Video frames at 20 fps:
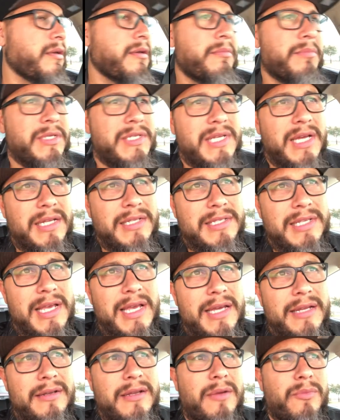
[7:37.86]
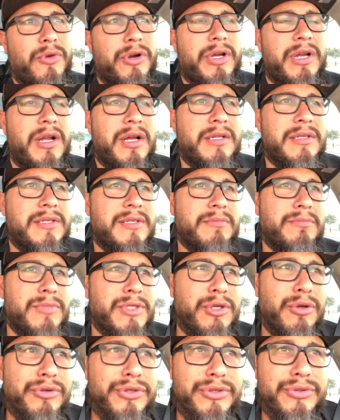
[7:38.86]
Besides that, I'm working on some
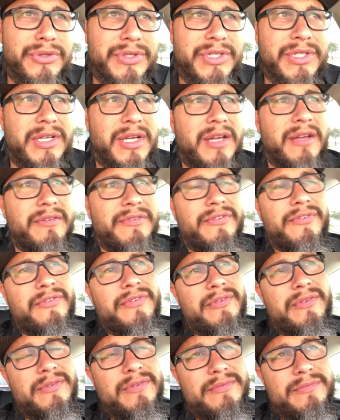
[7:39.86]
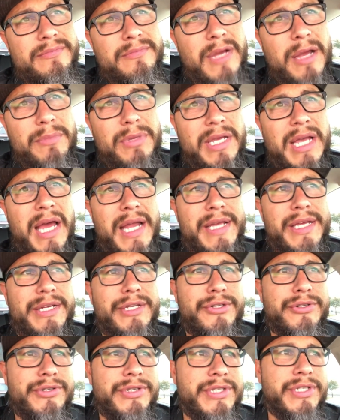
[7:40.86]
social stuff. Might be kind of
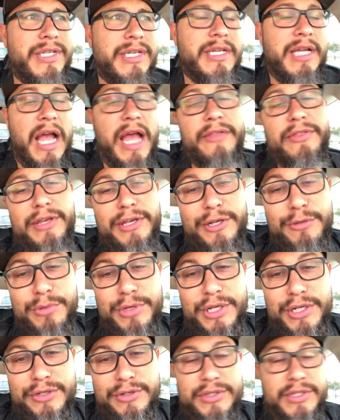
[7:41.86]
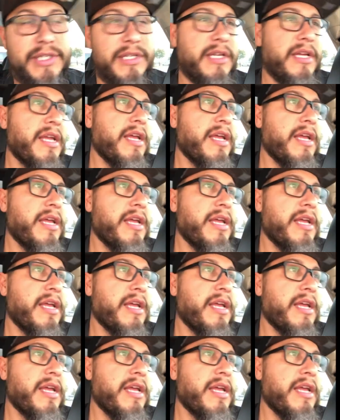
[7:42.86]
interesting. I think it'll be interesting.